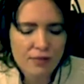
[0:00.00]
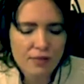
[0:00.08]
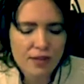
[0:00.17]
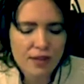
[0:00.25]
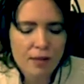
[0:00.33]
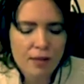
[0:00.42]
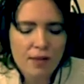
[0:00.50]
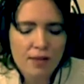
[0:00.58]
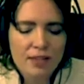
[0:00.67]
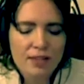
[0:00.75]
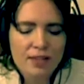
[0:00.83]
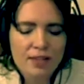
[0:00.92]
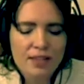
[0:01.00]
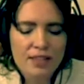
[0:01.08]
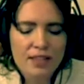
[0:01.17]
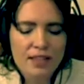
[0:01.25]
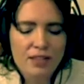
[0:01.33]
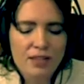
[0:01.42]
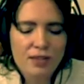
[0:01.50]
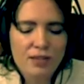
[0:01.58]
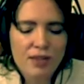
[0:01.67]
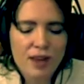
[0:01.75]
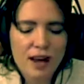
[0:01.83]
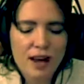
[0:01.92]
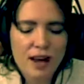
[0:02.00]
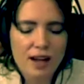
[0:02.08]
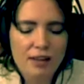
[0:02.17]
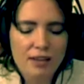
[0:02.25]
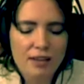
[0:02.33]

Coming into the center of the heart,